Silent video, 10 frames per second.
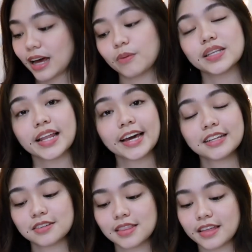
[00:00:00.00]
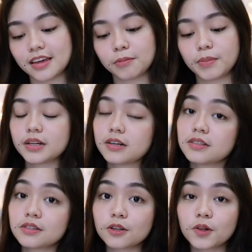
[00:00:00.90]
I would like to thank Medical
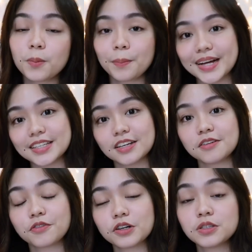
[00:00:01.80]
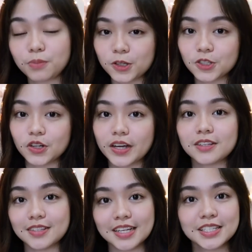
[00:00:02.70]
School Companion for sponsoring
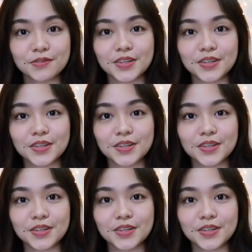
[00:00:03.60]
today's video.